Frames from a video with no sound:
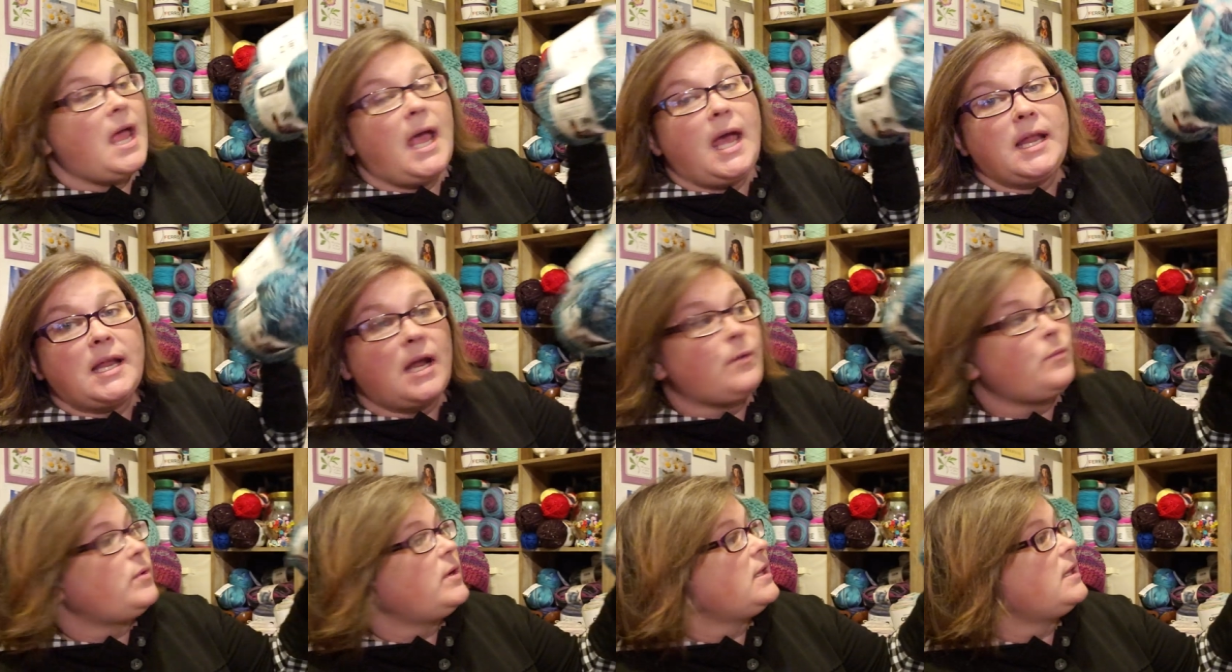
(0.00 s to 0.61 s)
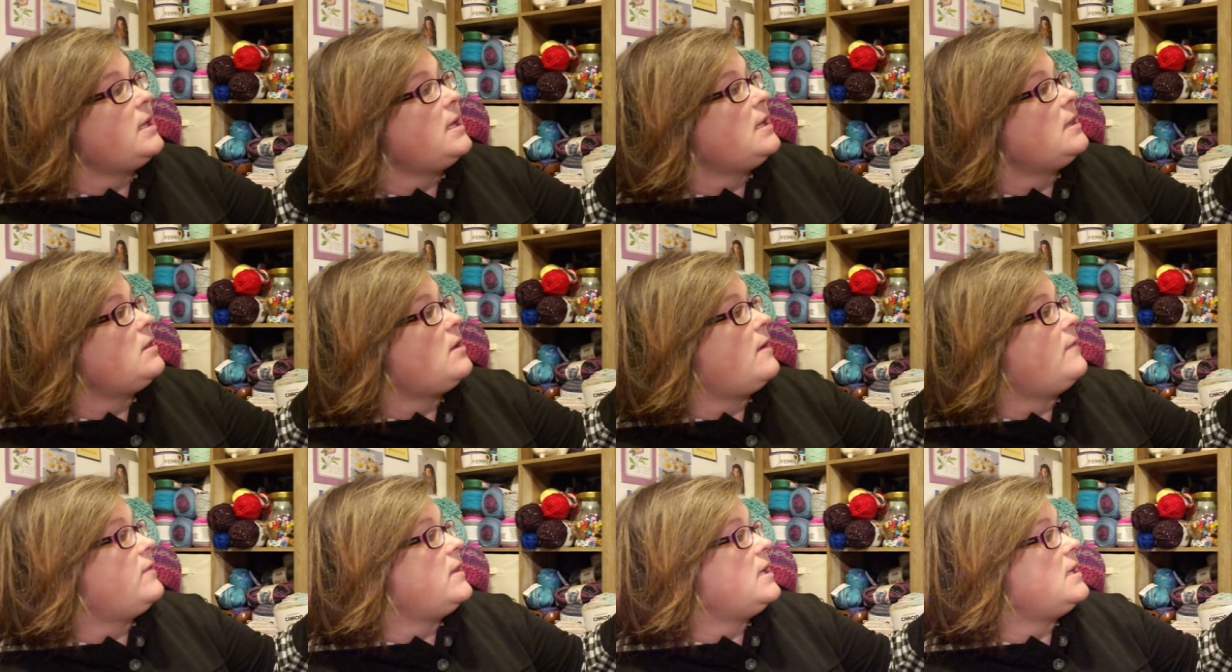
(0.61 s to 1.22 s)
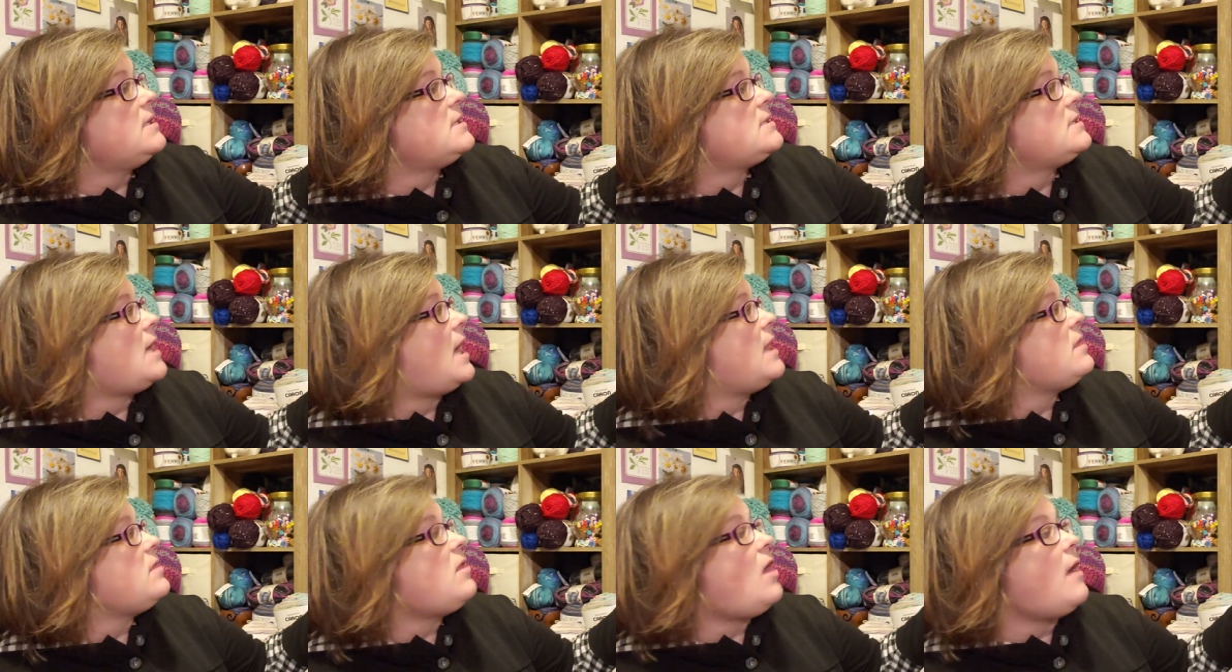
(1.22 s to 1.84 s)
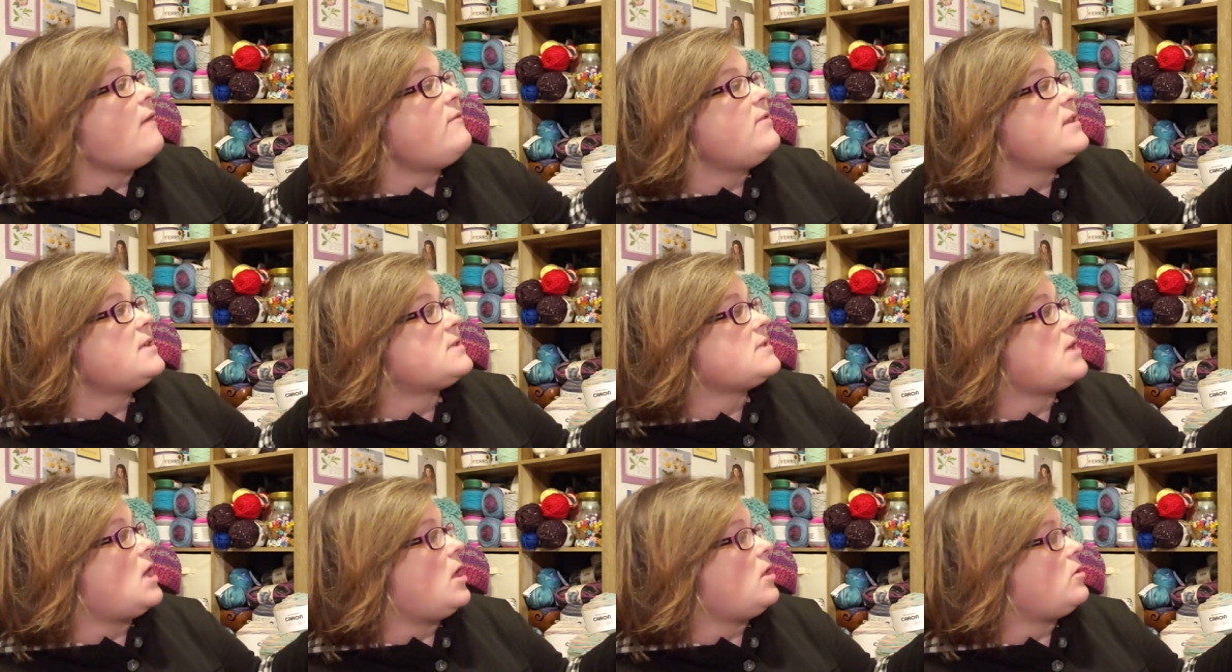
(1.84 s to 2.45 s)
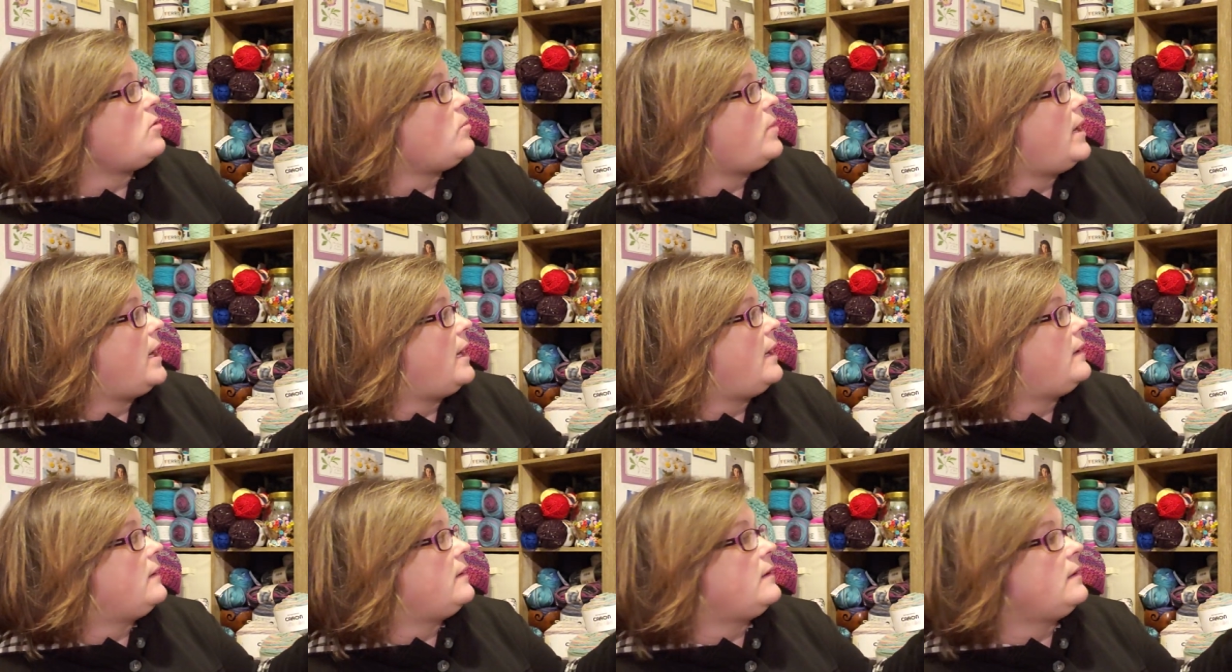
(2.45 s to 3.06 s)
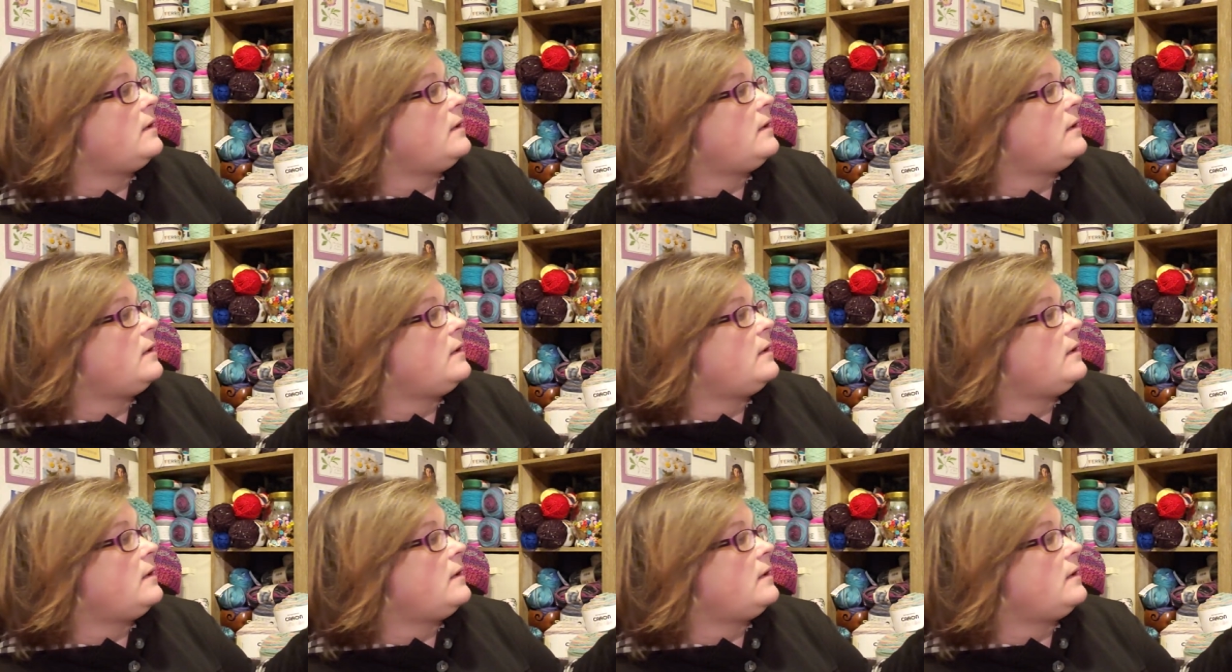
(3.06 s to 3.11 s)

And I really love these. I love this colorway.